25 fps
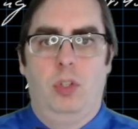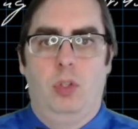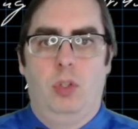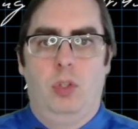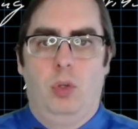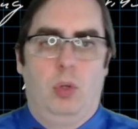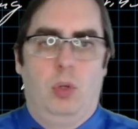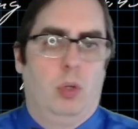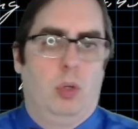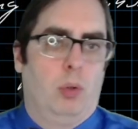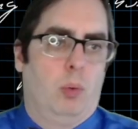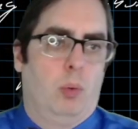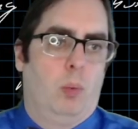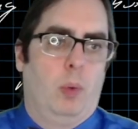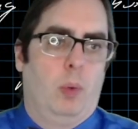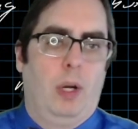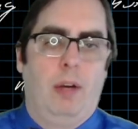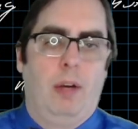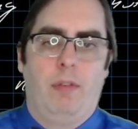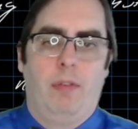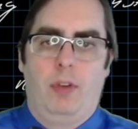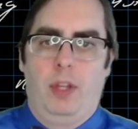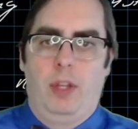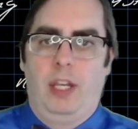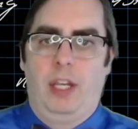or
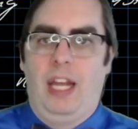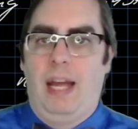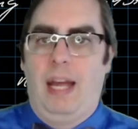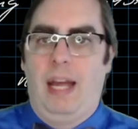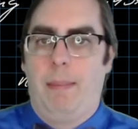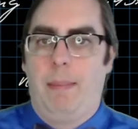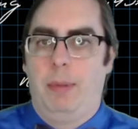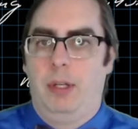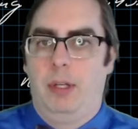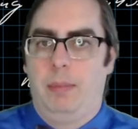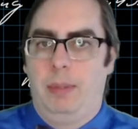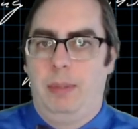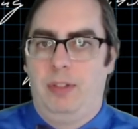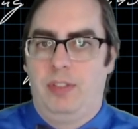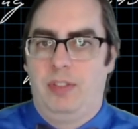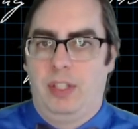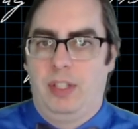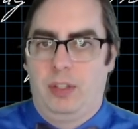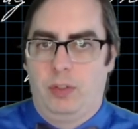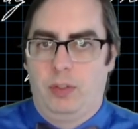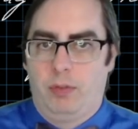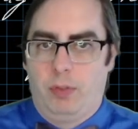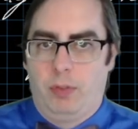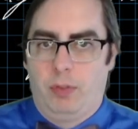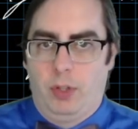wherever they happen to be
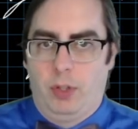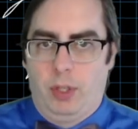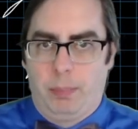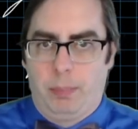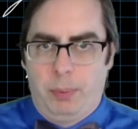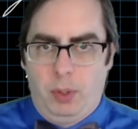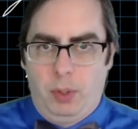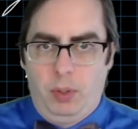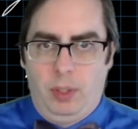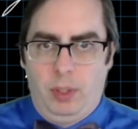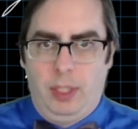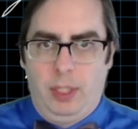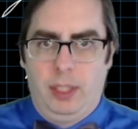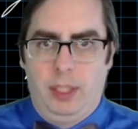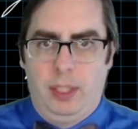centered for their polling.